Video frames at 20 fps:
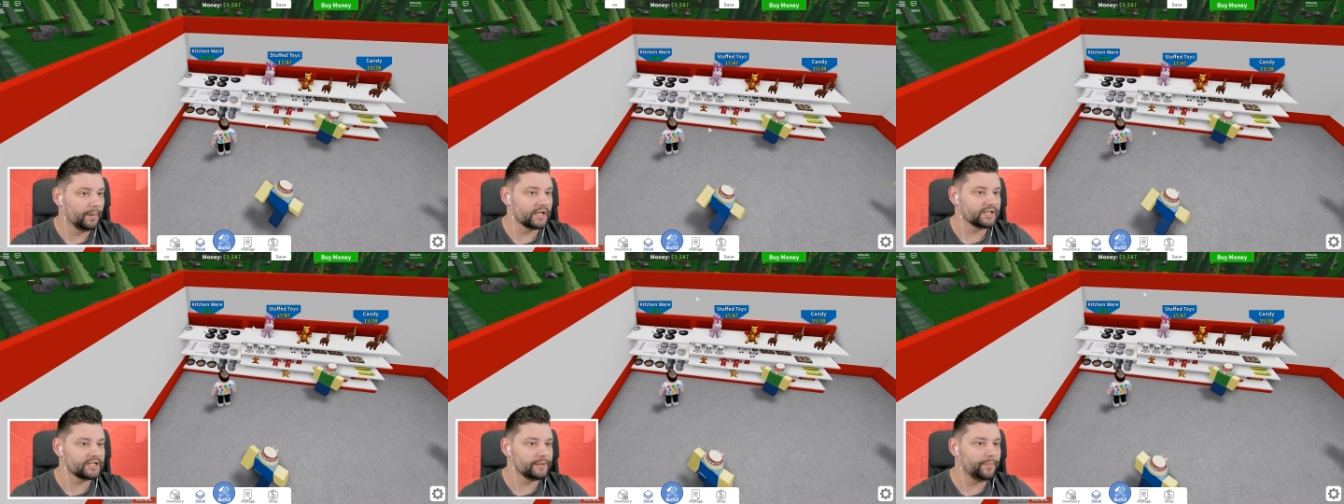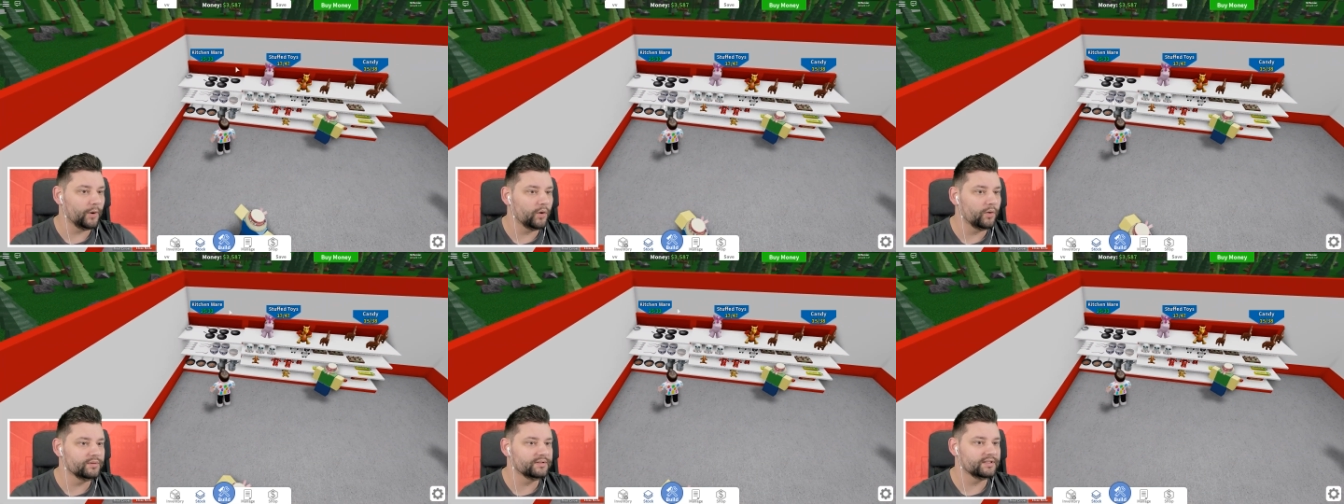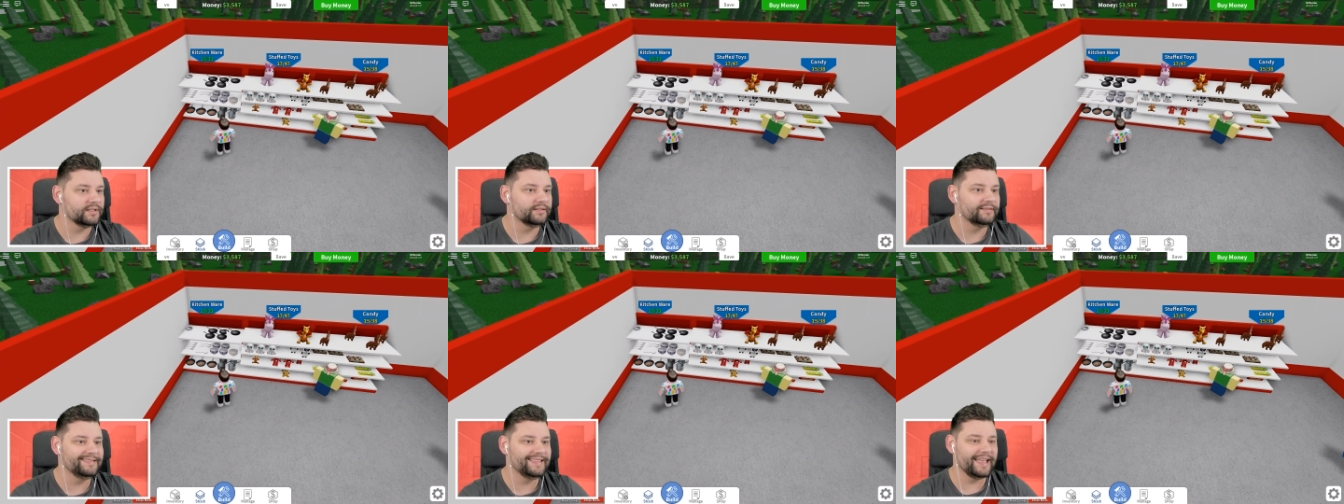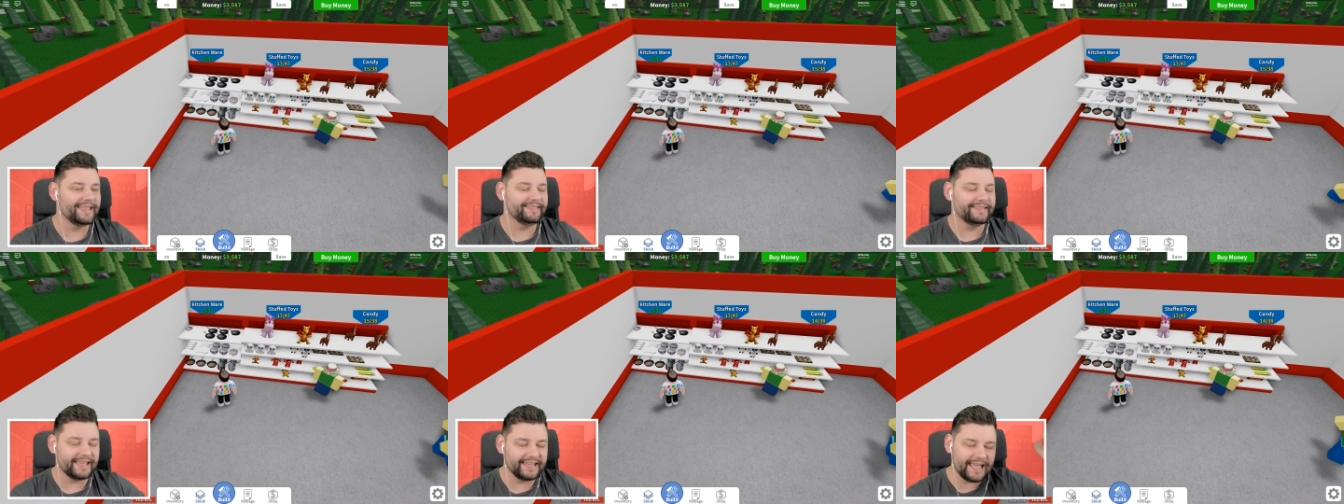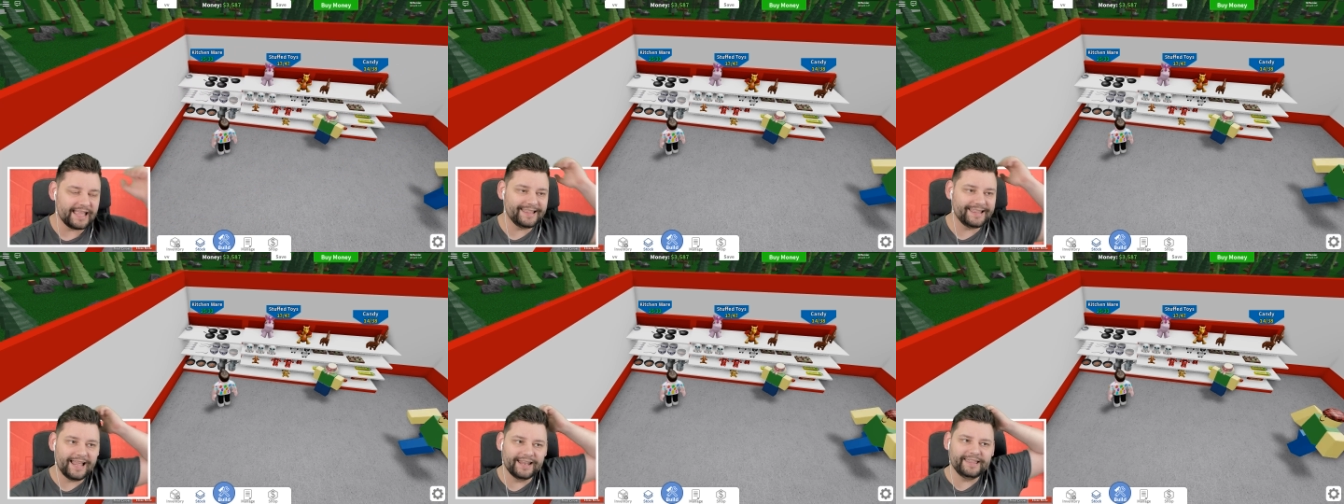But I suppose they, they,
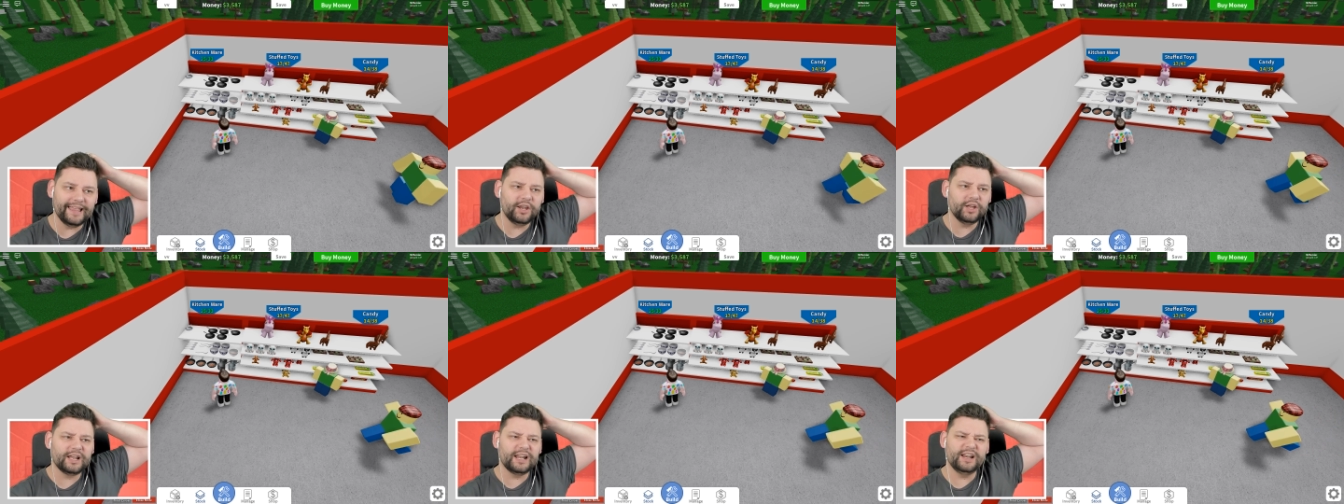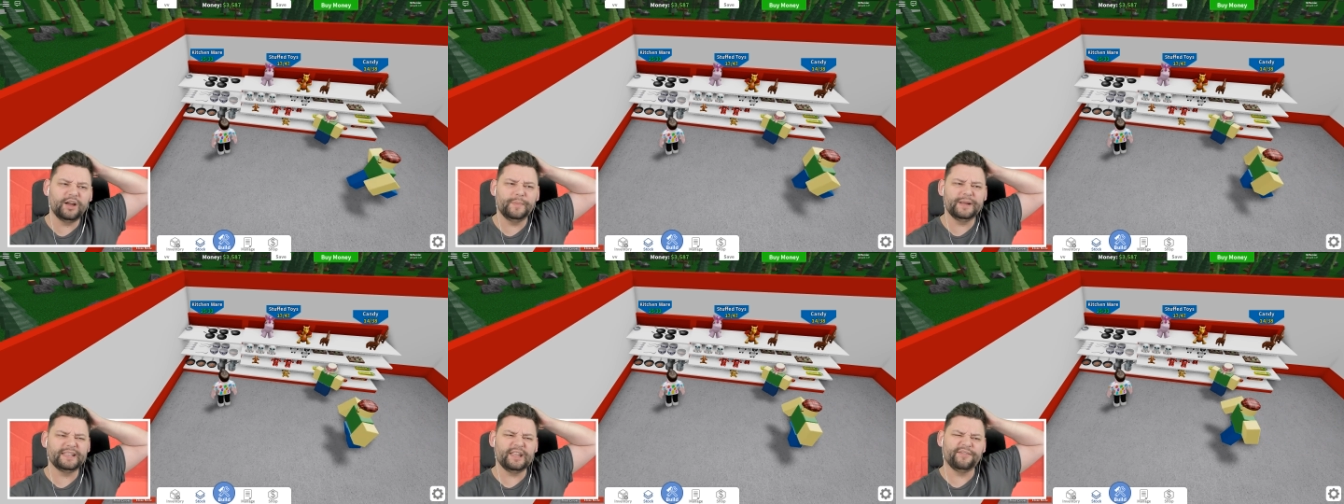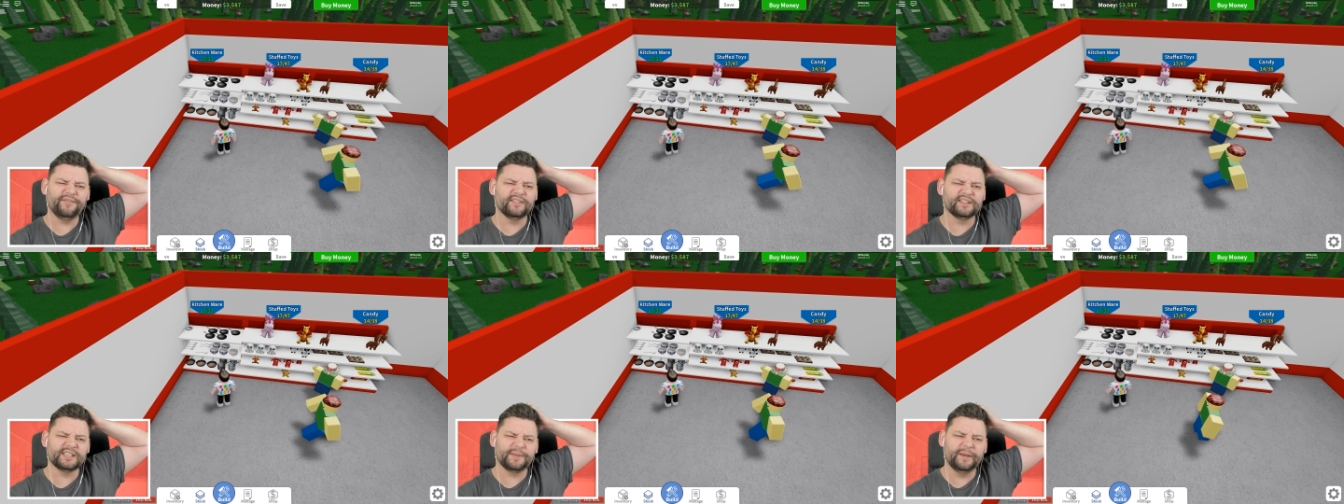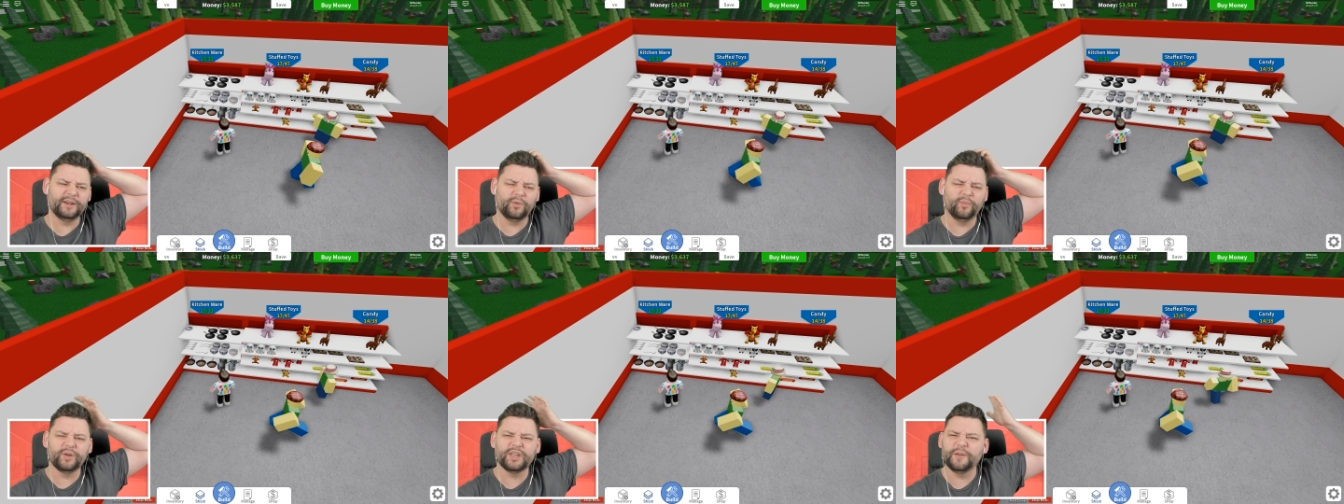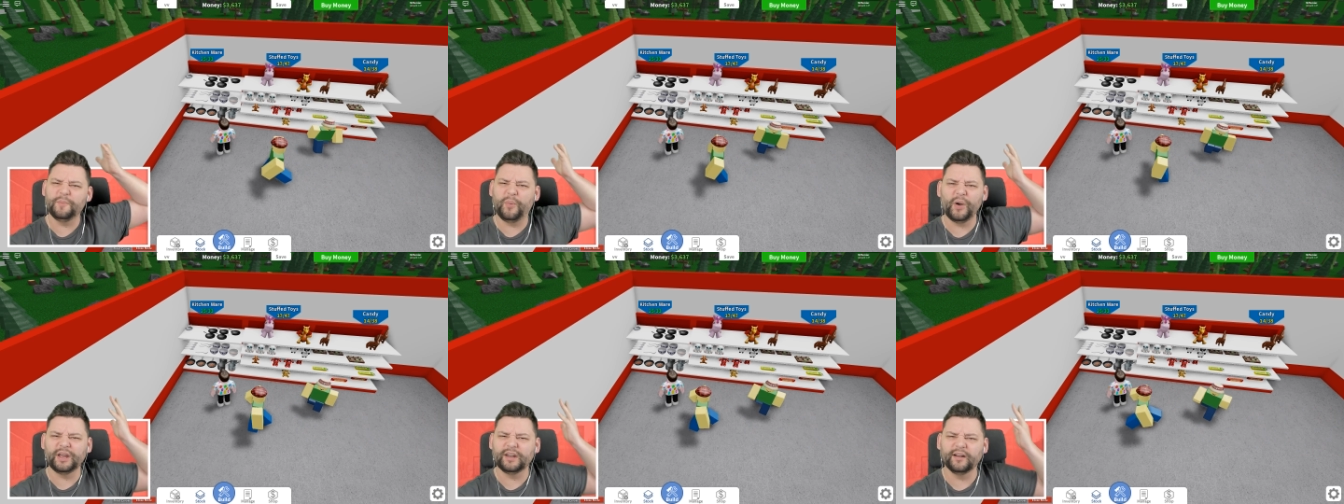get they look a little bit different depending on what
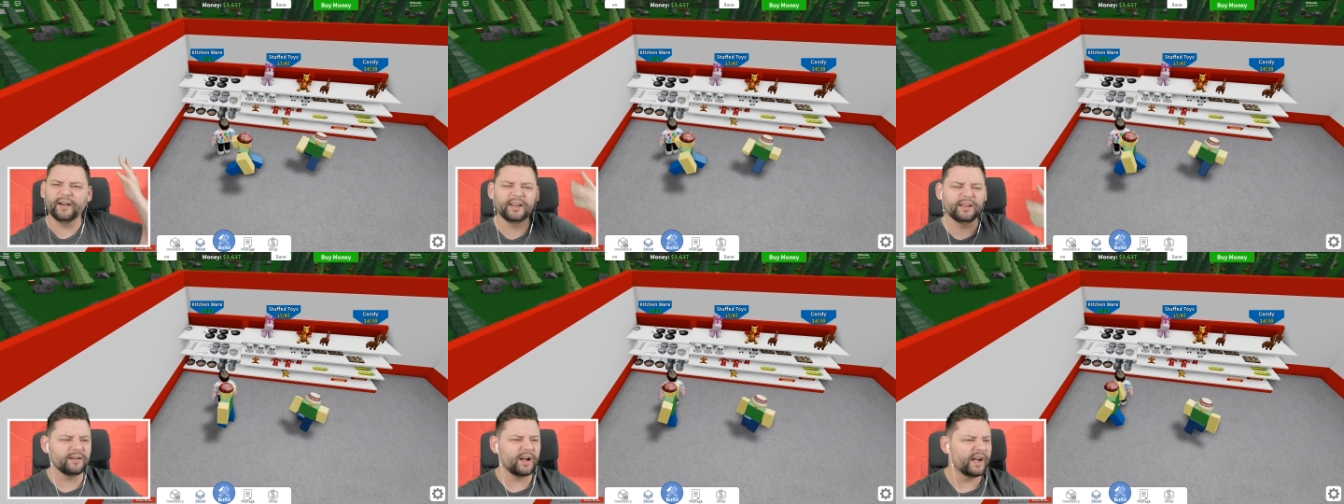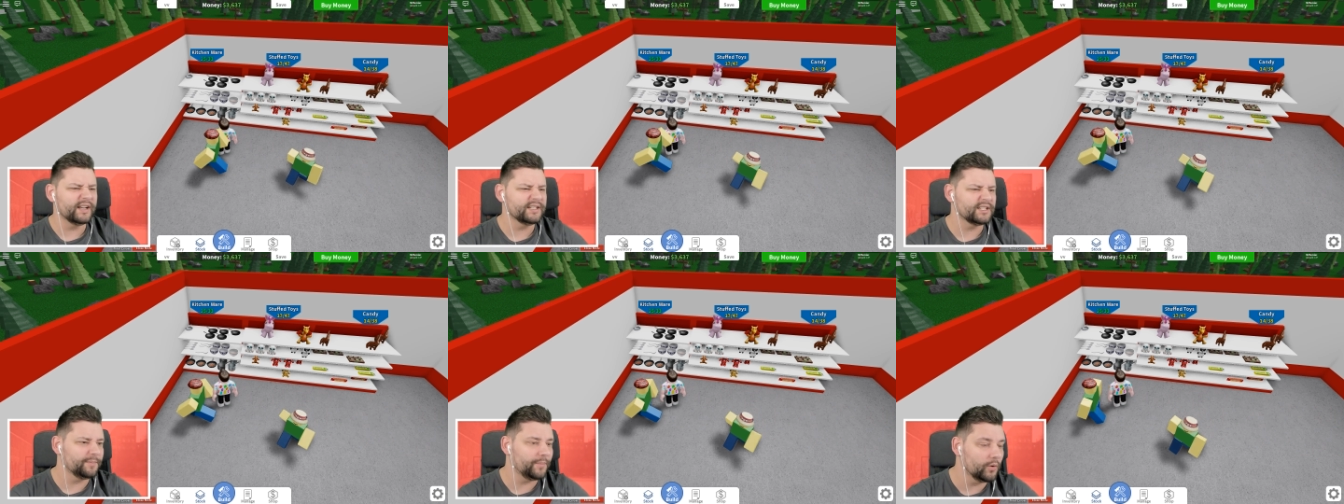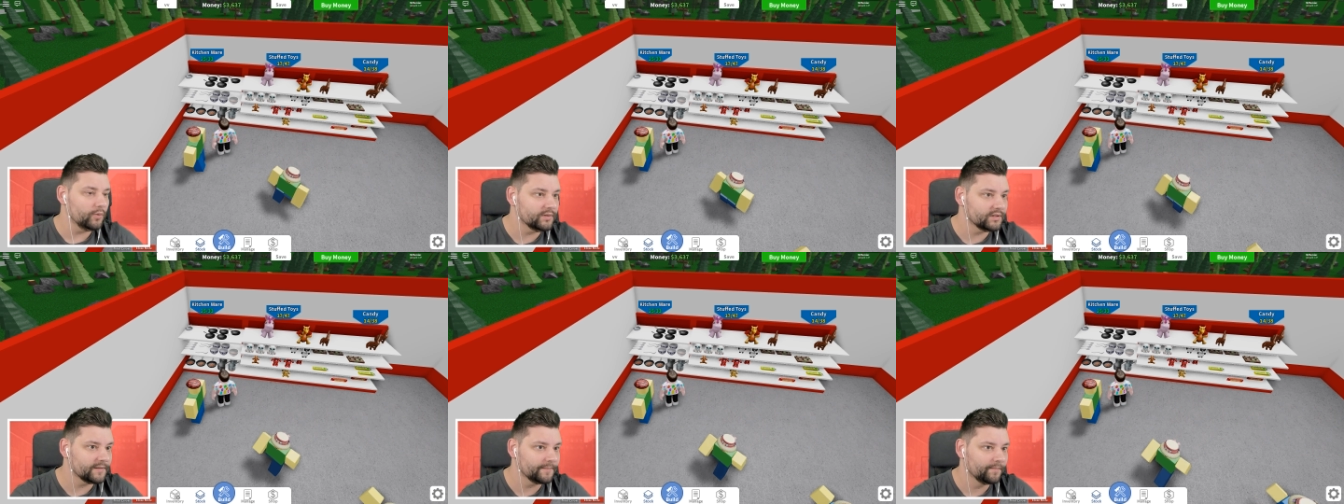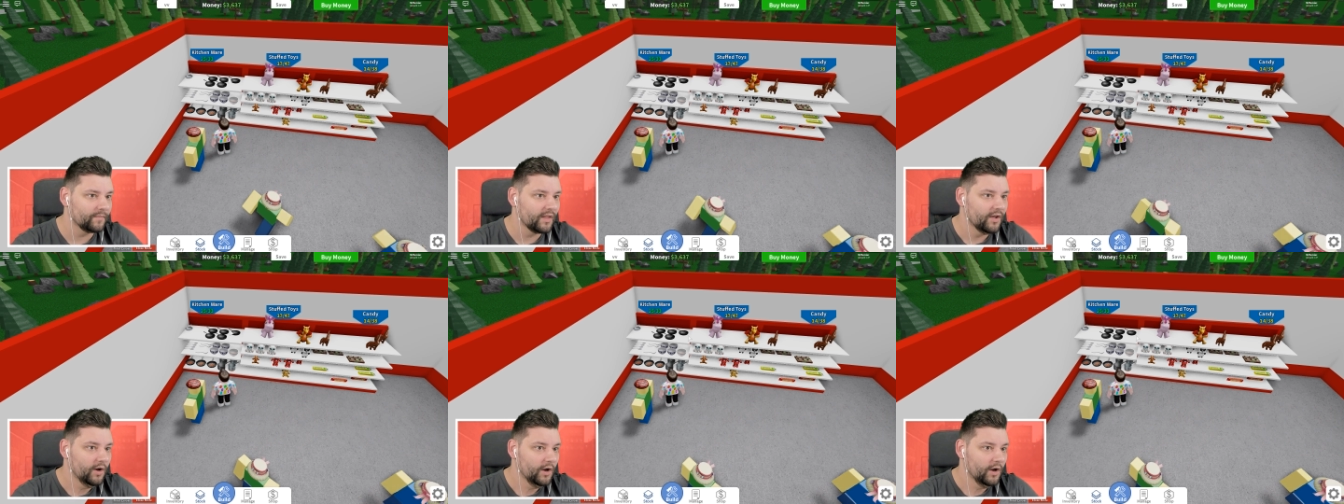you're putting on it, I suppose.